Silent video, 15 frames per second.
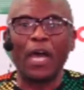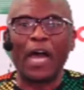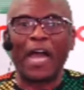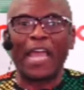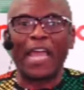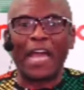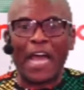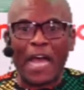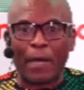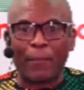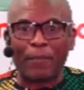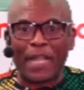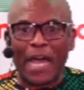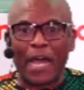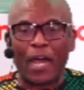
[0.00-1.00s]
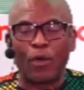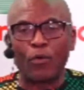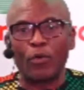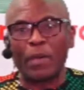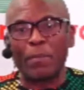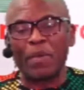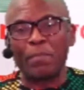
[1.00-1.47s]
I am
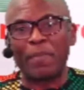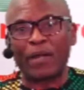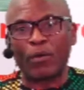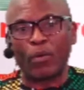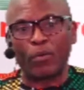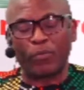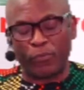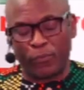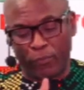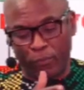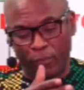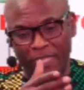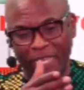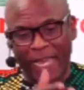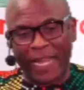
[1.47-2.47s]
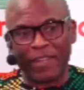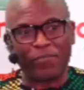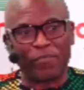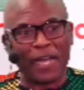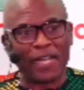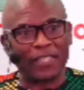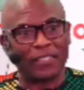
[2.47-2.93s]
now a member of the
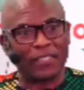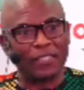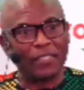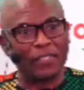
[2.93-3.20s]
Halifax